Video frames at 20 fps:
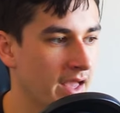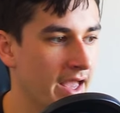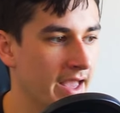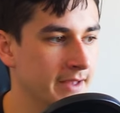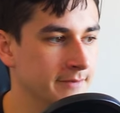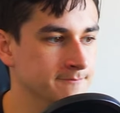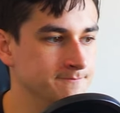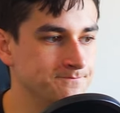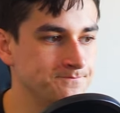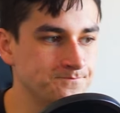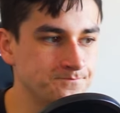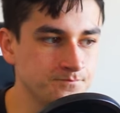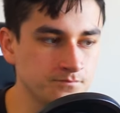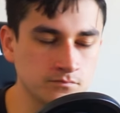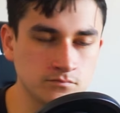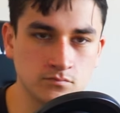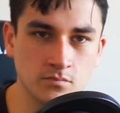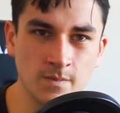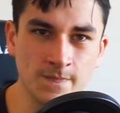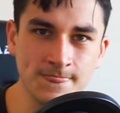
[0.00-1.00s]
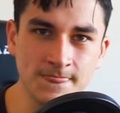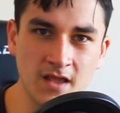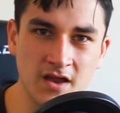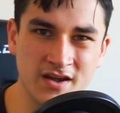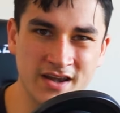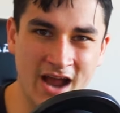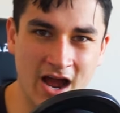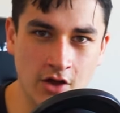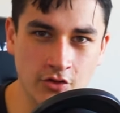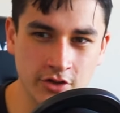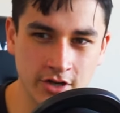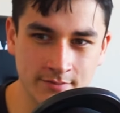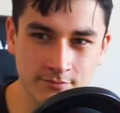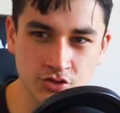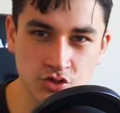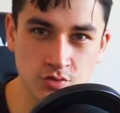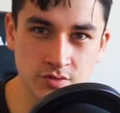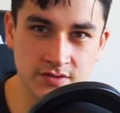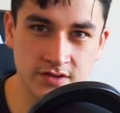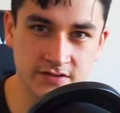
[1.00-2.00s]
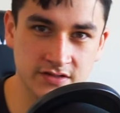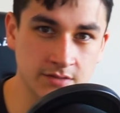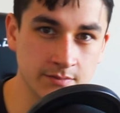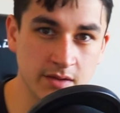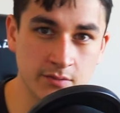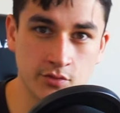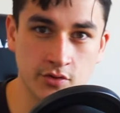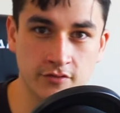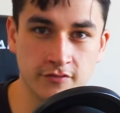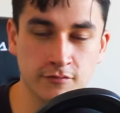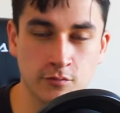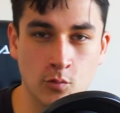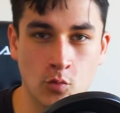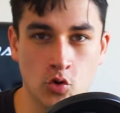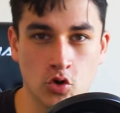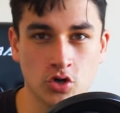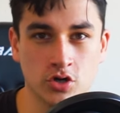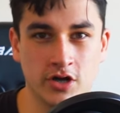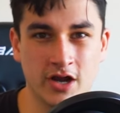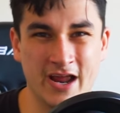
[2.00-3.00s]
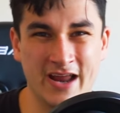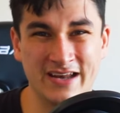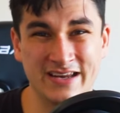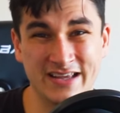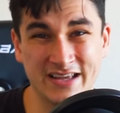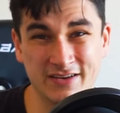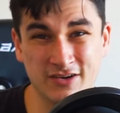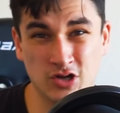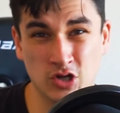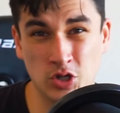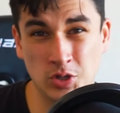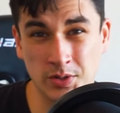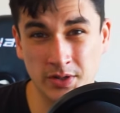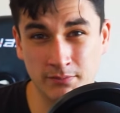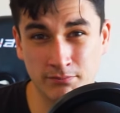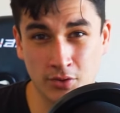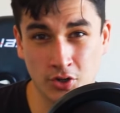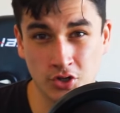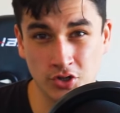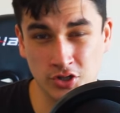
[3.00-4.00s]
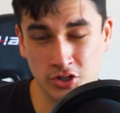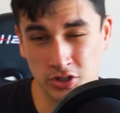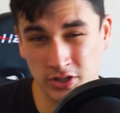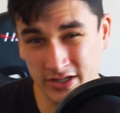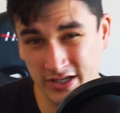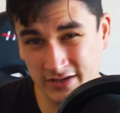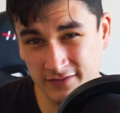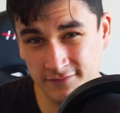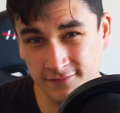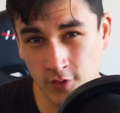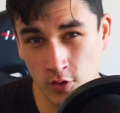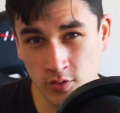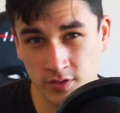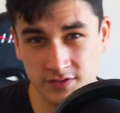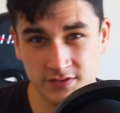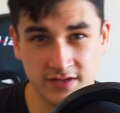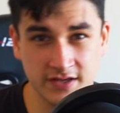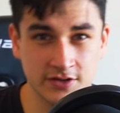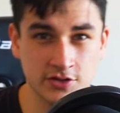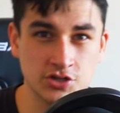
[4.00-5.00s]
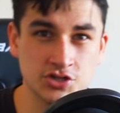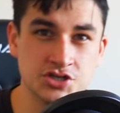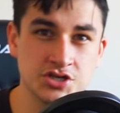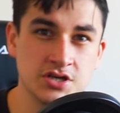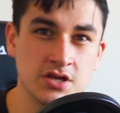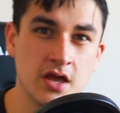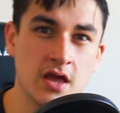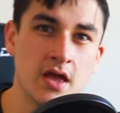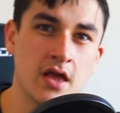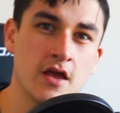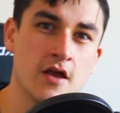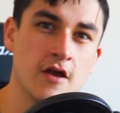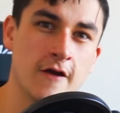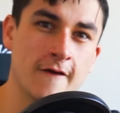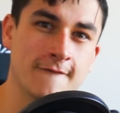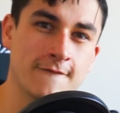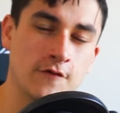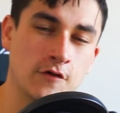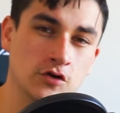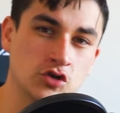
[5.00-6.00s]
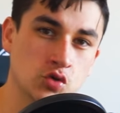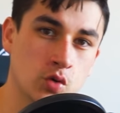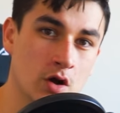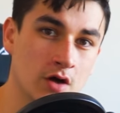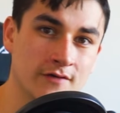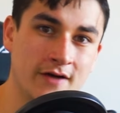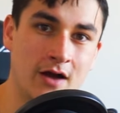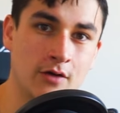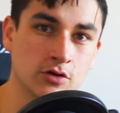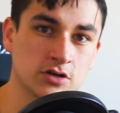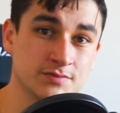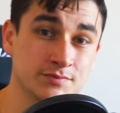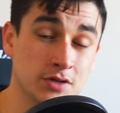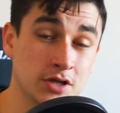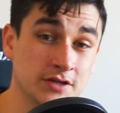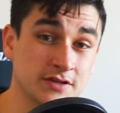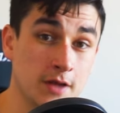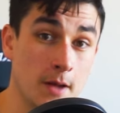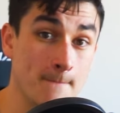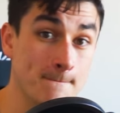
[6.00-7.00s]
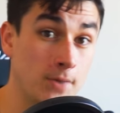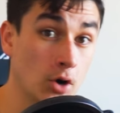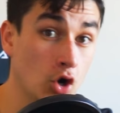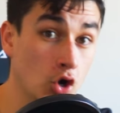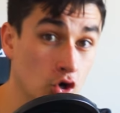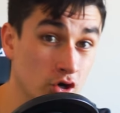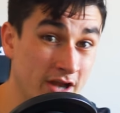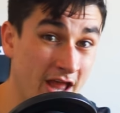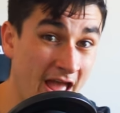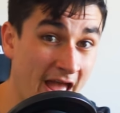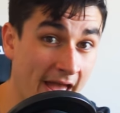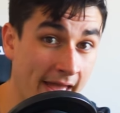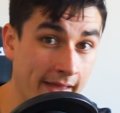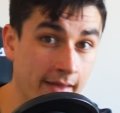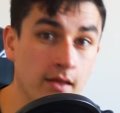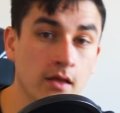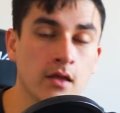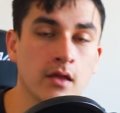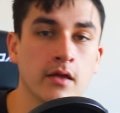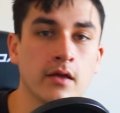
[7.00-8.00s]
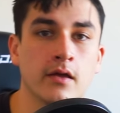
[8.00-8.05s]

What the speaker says: And now that I'm doing this, I'm able to work and burn clean, focused energy for 12 hours plus per day.